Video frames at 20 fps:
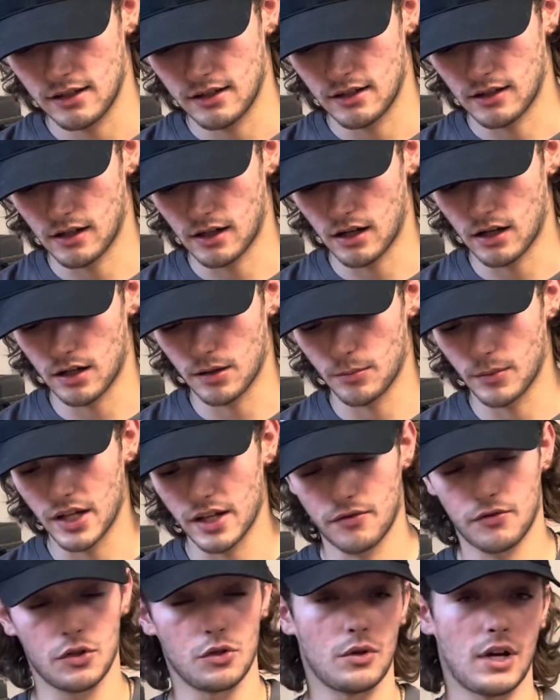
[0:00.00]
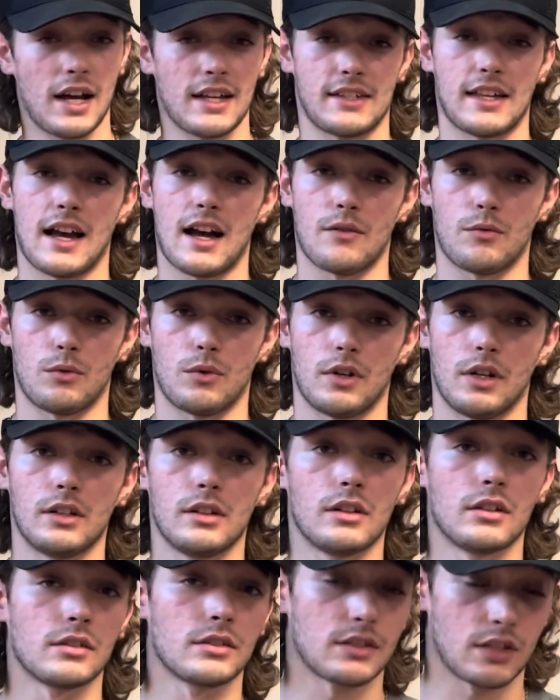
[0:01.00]
If you guys have
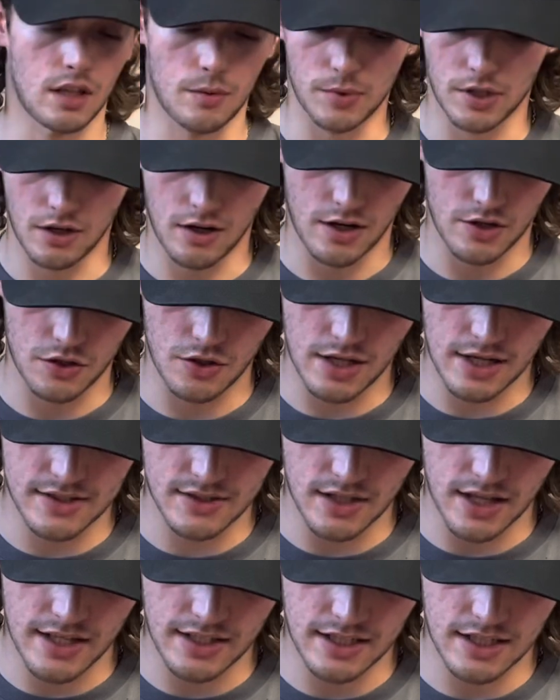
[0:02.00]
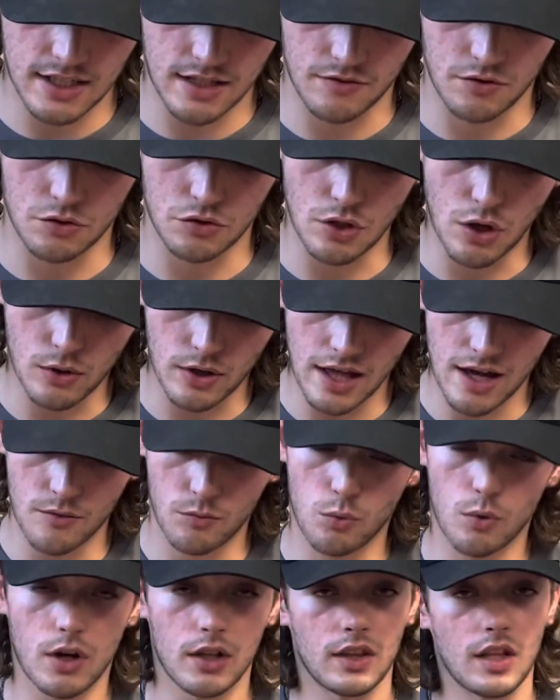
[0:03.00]
one, let me know how you guys like it. If you don't have
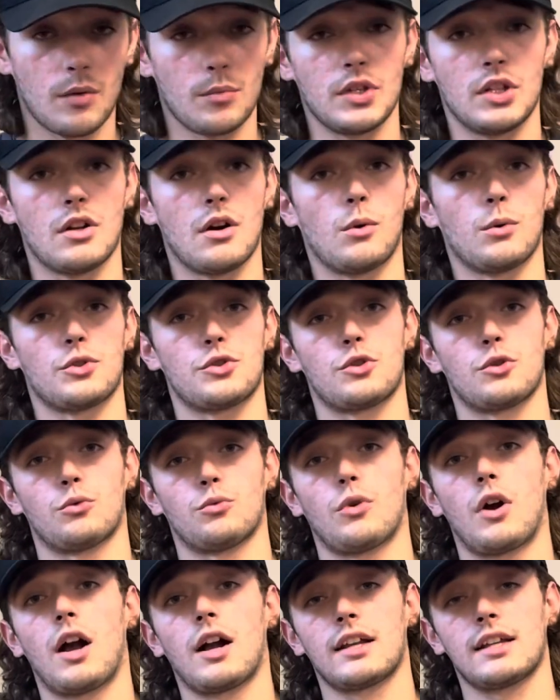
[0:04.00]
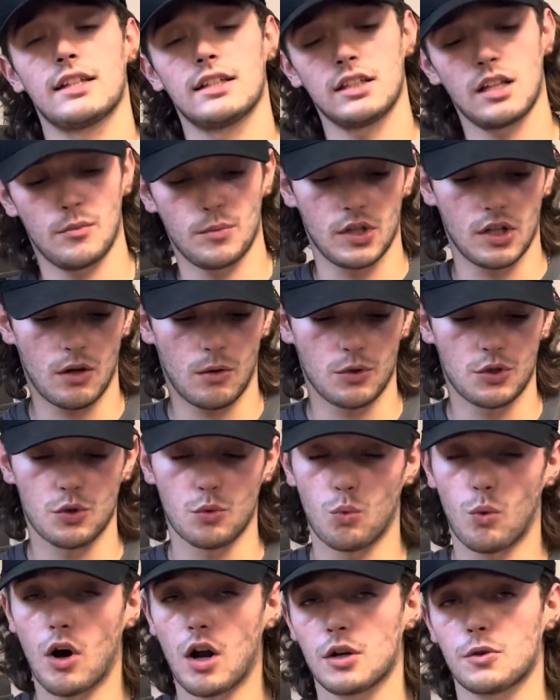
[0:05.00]
one, let me know what you're rocking. Let me know what you
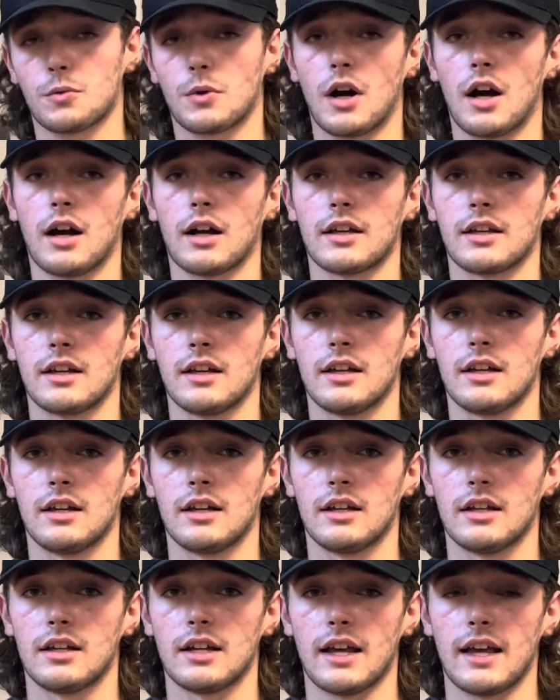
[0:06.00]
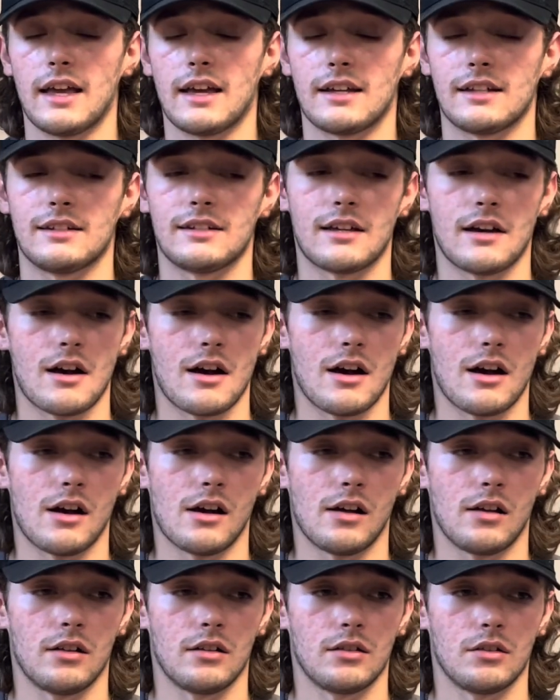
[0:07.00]
want to rock. And
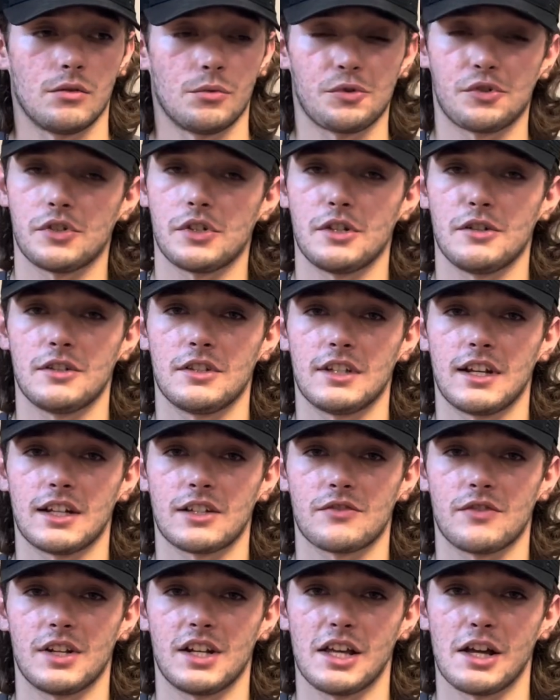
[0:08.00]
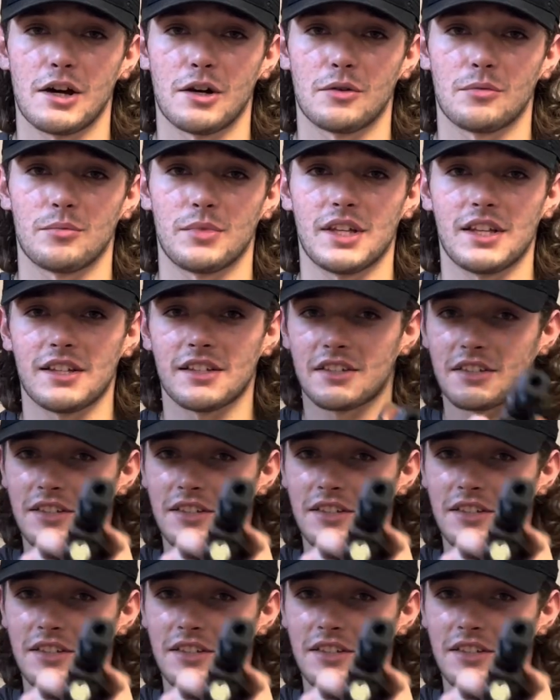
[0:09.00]
we'll see you in the next video. Peace.